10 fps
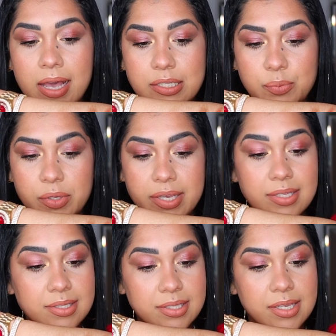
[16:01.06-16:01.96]
As we
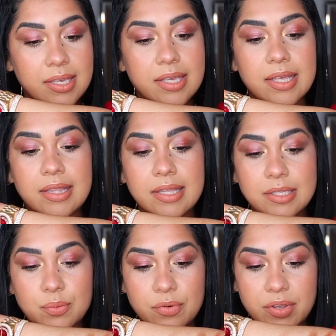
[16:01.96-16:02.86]
can see,
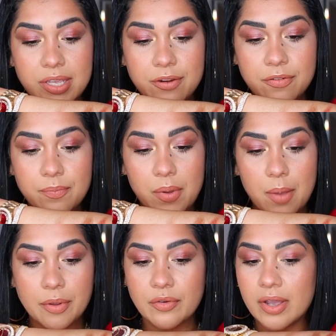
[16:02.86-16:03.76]
this one right here from
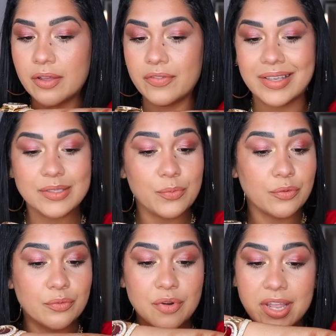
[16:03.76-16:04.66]
Pomegranate, it's
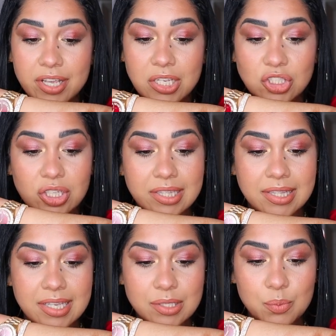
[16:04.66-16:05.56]
more reddish.
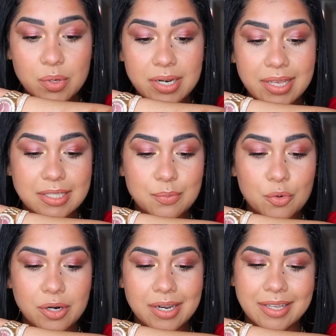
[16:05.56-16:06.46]
This one, it's
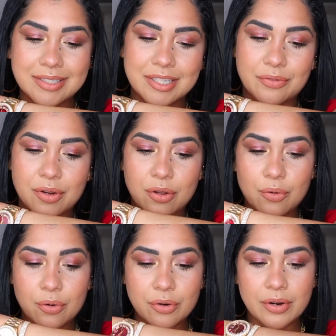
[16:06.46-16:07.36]
more like
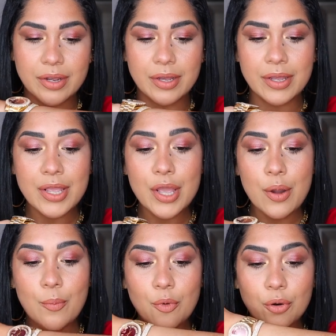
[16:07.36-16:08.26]
terracotta. Cora,
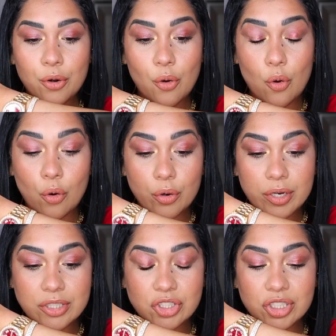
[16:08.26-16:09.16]
more
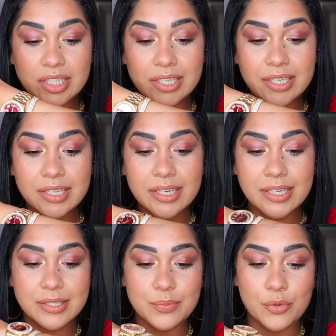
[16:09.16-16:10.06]
orangey,
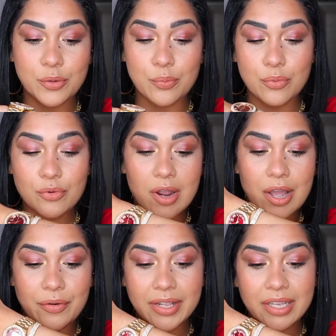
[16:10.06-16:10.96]
it's more
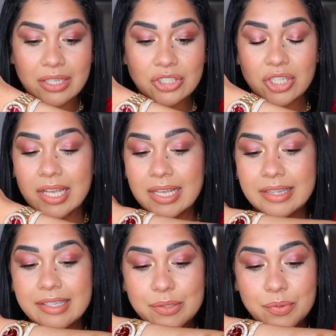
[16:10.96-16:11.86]
brownish.
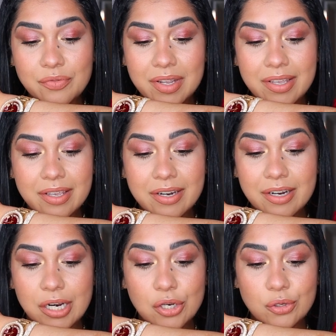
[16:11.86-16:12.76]
This one right
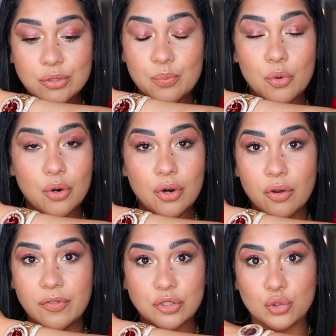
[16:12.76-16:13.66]
here looks more
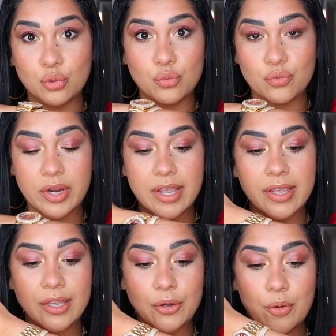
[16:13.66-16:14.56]
of a true
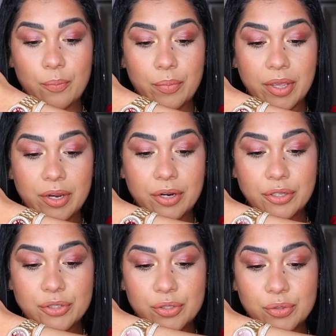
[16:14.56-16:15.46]
red
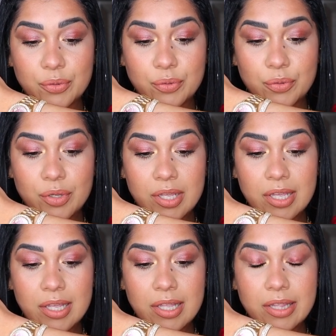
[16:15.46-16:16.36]
compared to
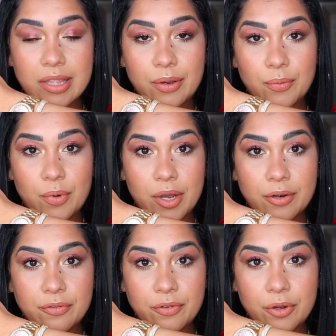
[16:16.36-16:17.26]
the
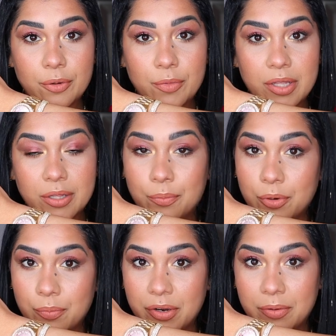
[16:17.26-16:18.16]
one from the
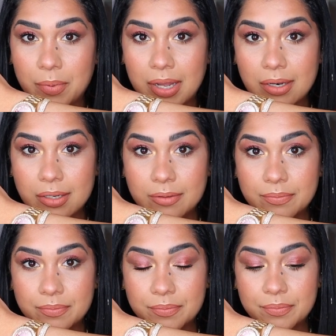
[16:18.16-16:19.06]
Burberry palette.
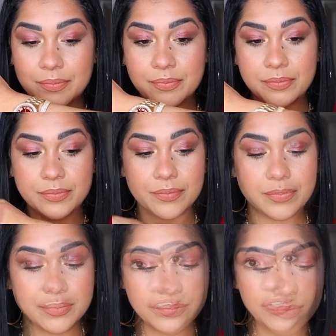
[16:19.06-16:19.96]
When
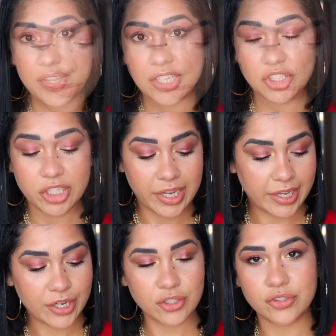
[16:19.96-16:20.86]
I saw that
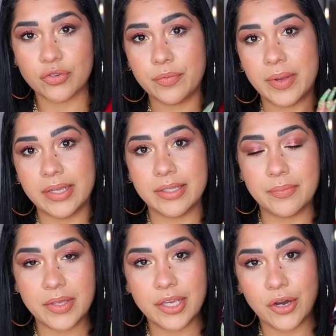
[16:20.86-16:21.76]
shade, it also reminded
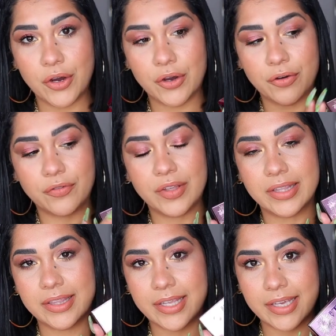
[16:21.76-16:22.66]
me of
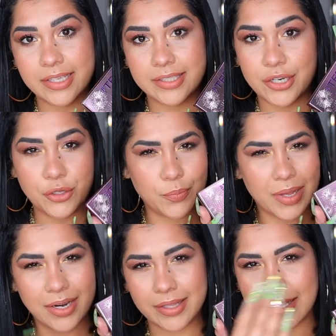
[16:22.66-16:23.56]
this new
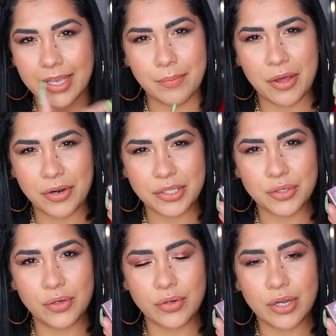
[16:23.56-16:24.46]
palette that came out not
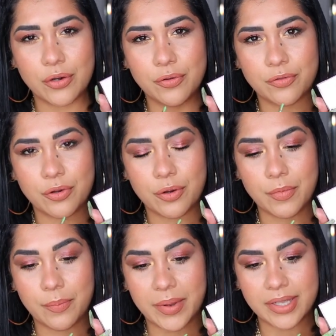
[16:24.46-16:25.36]
so long ago
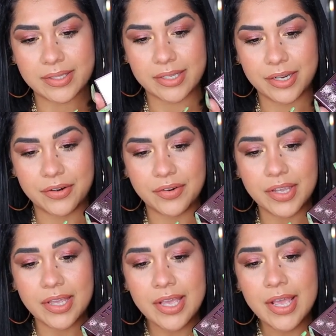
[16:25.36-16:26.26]
from By Terry,